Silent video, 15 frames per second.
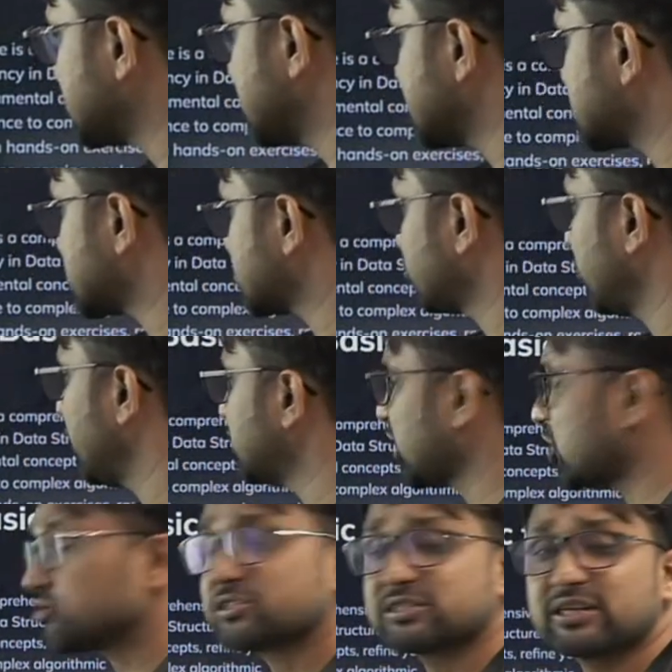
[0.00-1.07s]
is
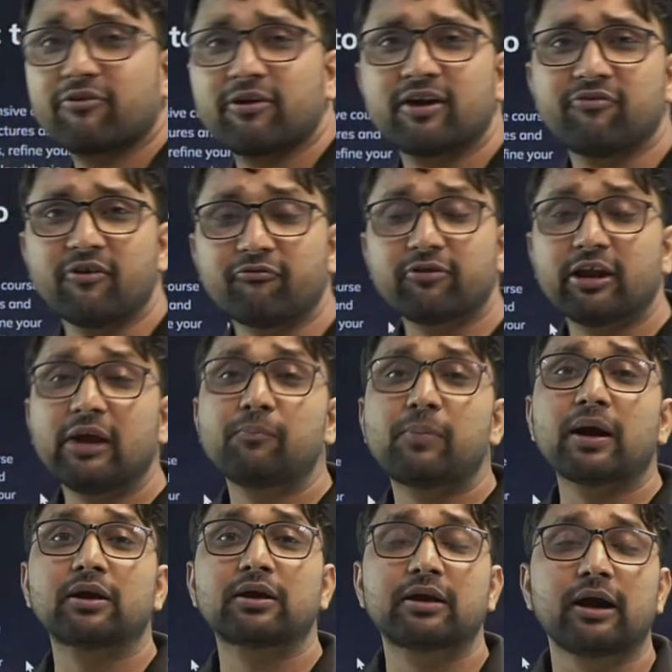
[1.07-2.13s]
3750,
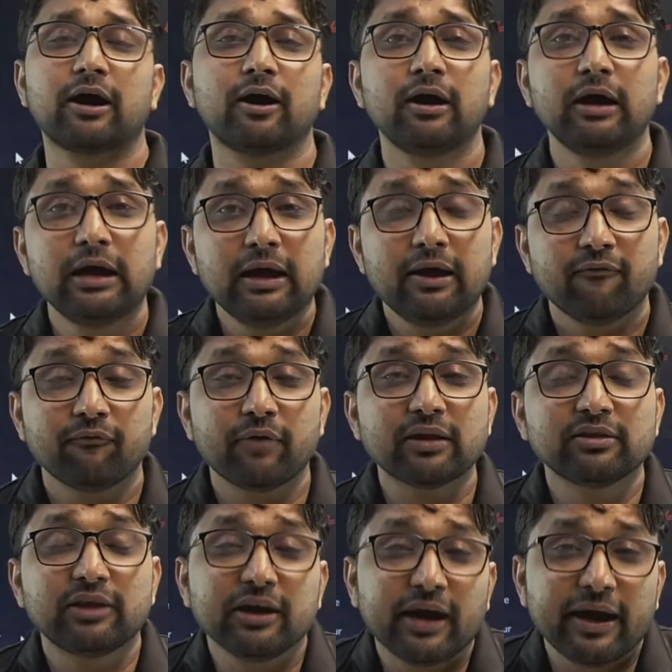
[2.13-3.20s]
but one
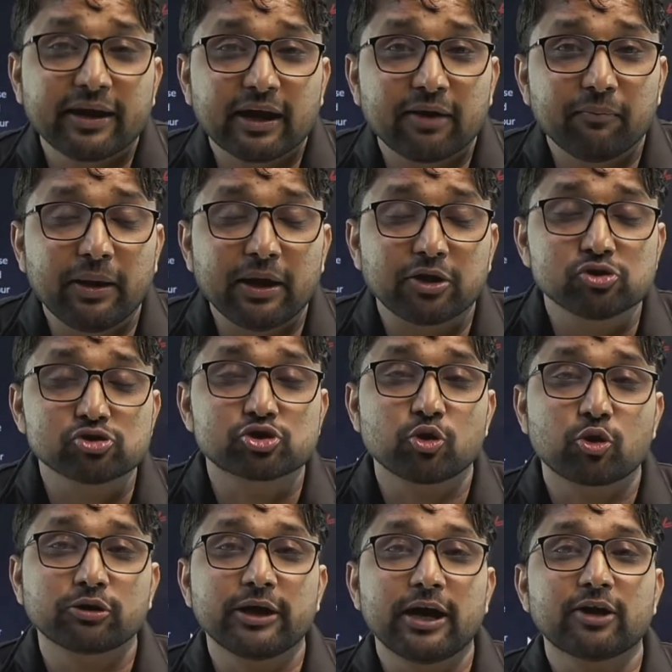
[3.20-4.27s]
thing I can make you
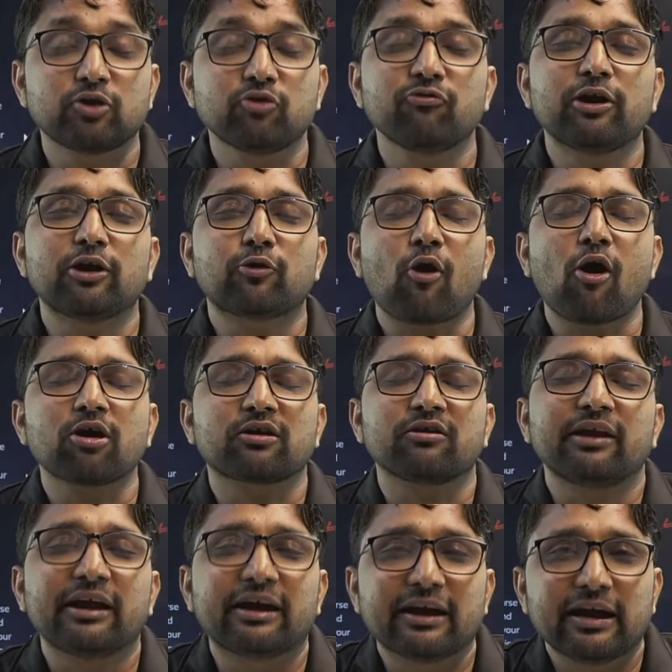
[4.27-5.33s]
sure that you will not
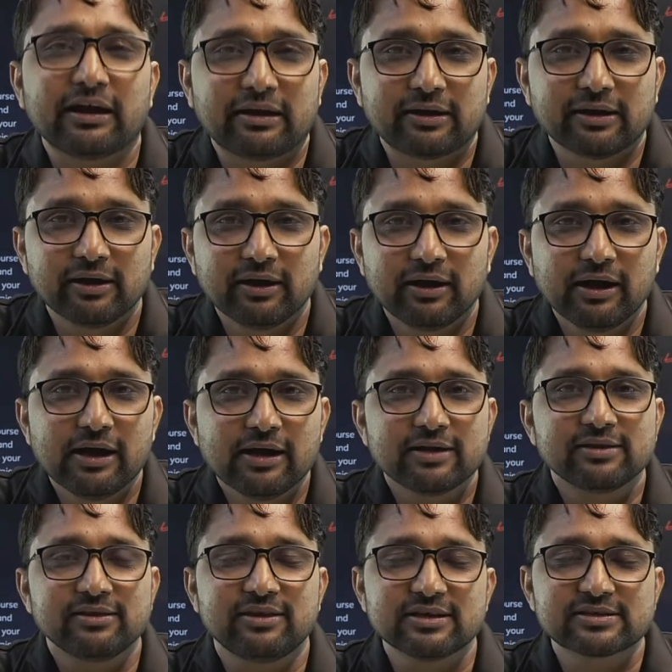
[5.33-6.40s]
regret
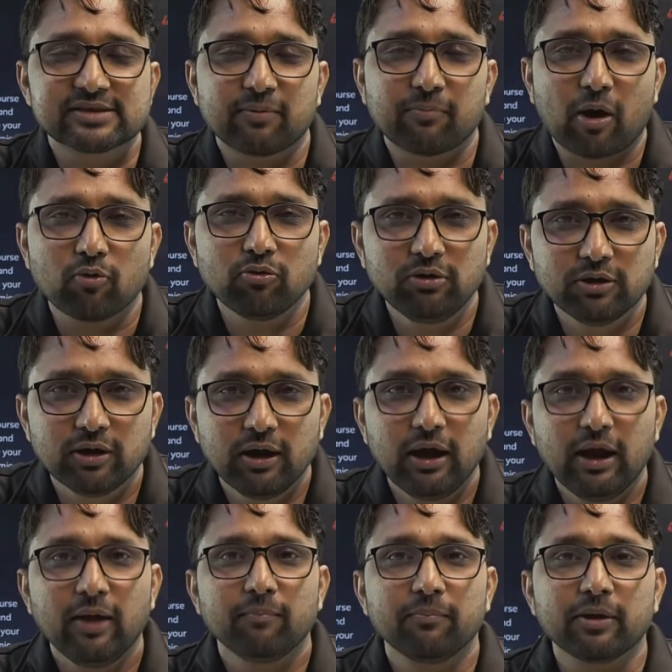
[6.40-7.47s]
this amount,
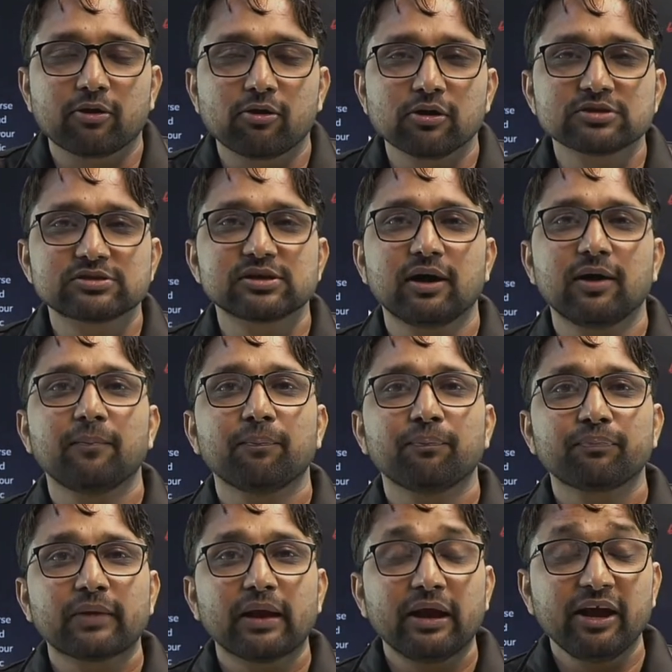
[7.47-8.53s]
because
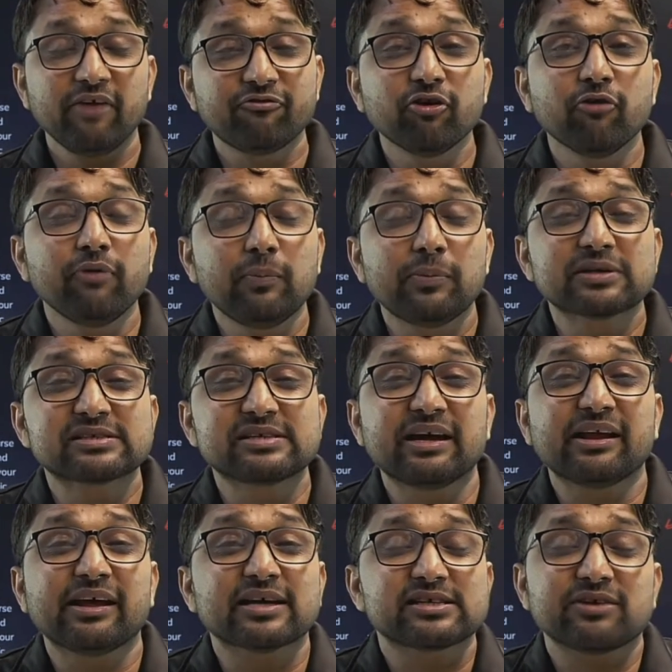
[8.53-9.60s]
if you will be
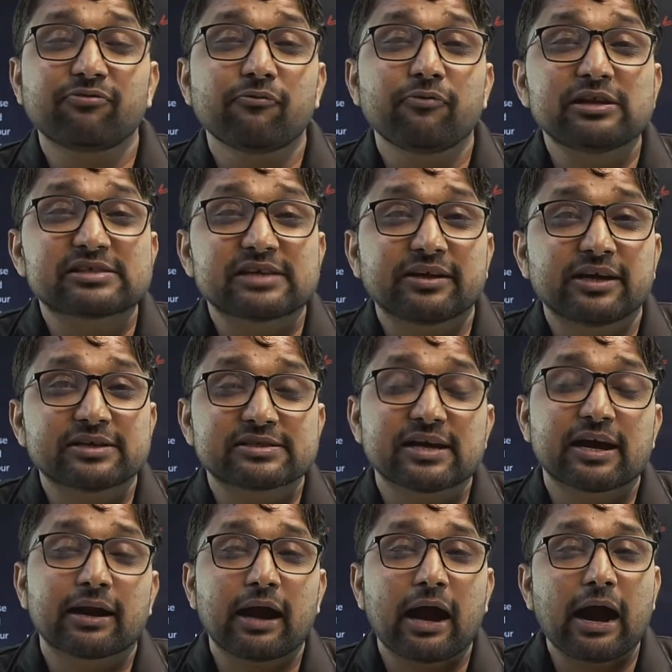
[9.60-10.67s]
serious, if you will say that,
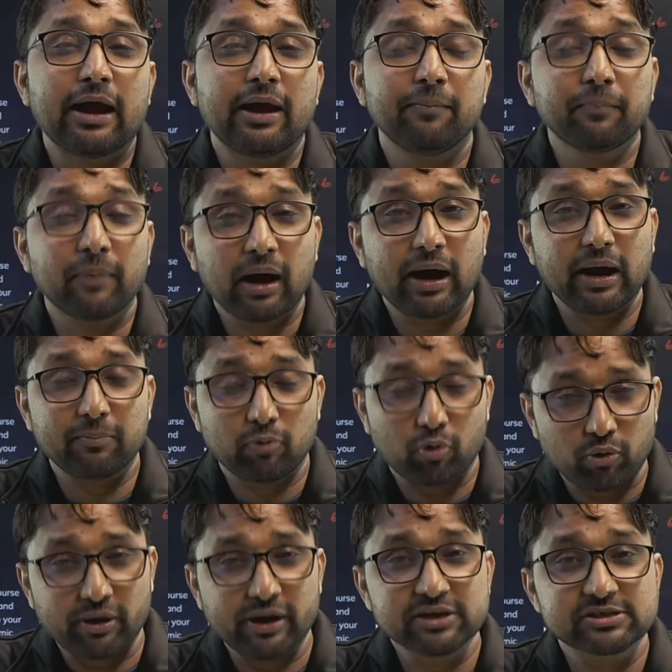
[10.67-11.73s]
sir, I am
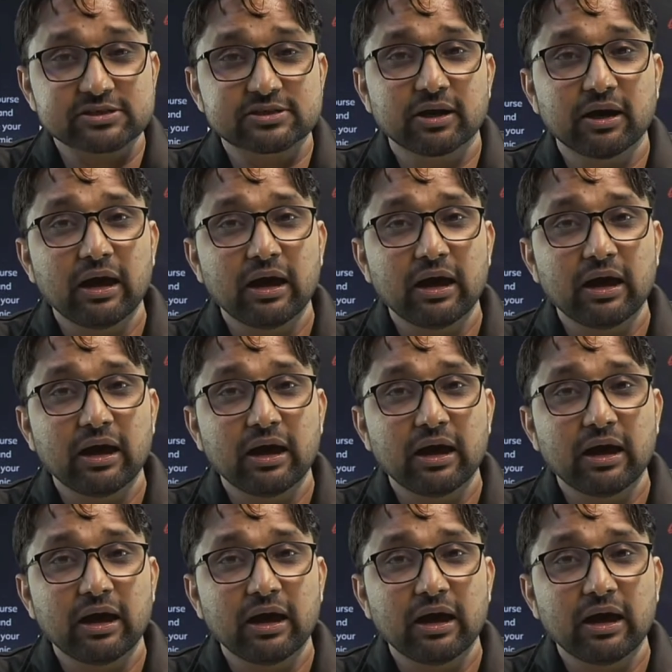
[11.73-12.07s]
honest,